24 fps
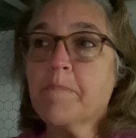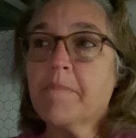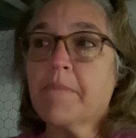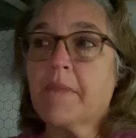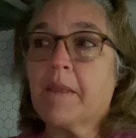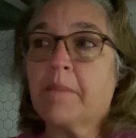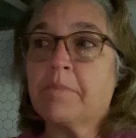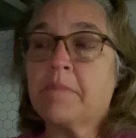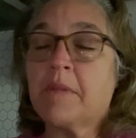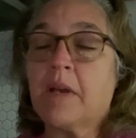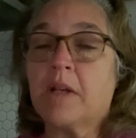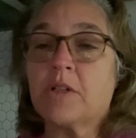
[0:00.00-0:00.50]

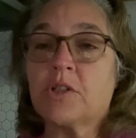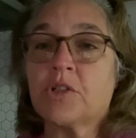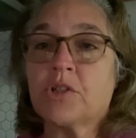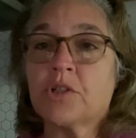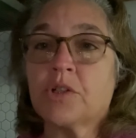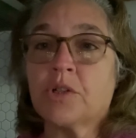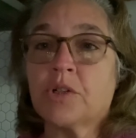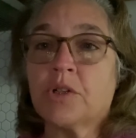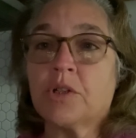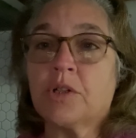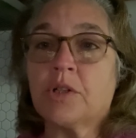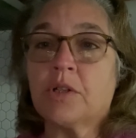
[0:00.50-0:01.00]
I'm not
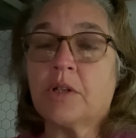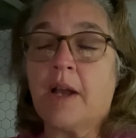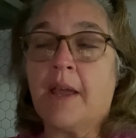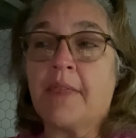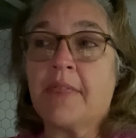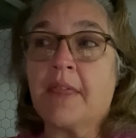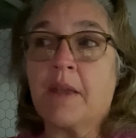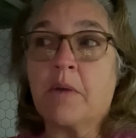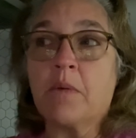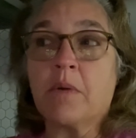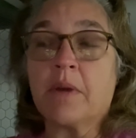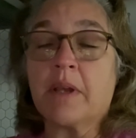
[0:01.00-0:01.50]
sure. I
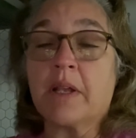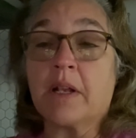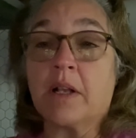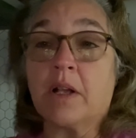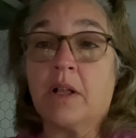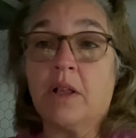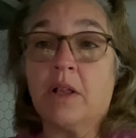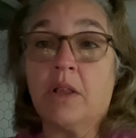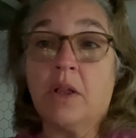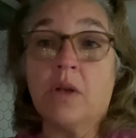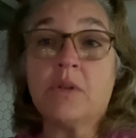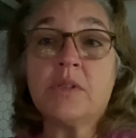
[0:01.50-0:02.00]
think we're getting
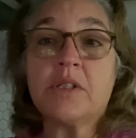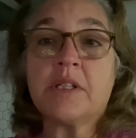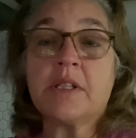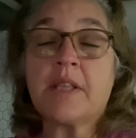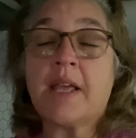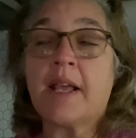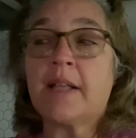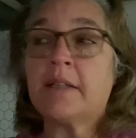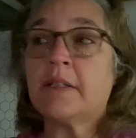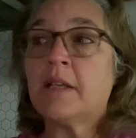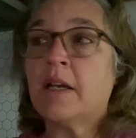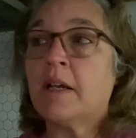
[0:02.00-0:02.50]
close to
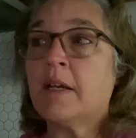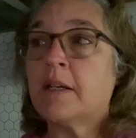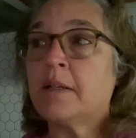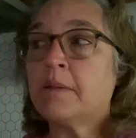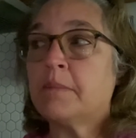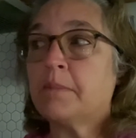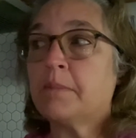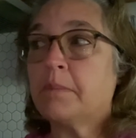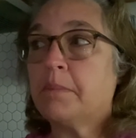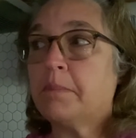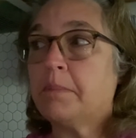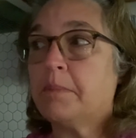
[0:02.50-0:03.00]
that
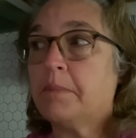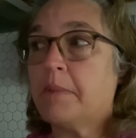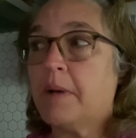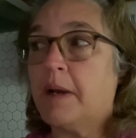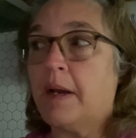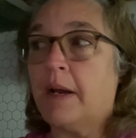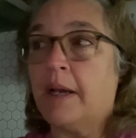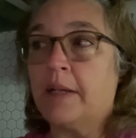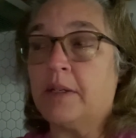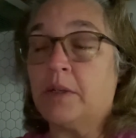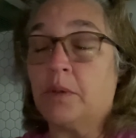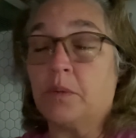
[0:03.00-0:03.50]
line.
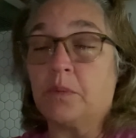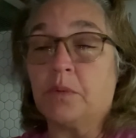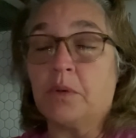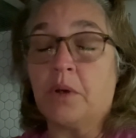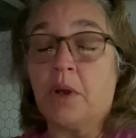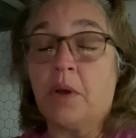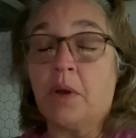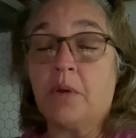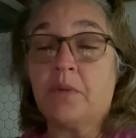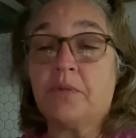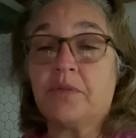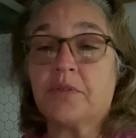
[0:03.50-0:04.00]
I don't
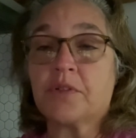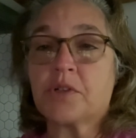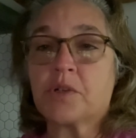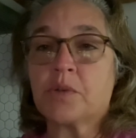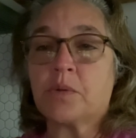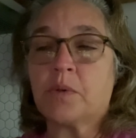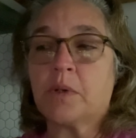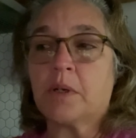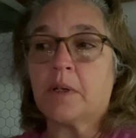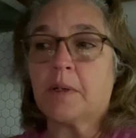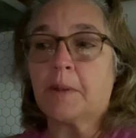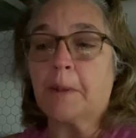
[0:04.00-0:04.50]
know for
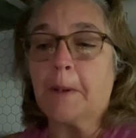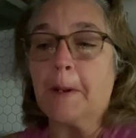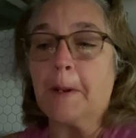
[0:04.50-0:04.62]
sure.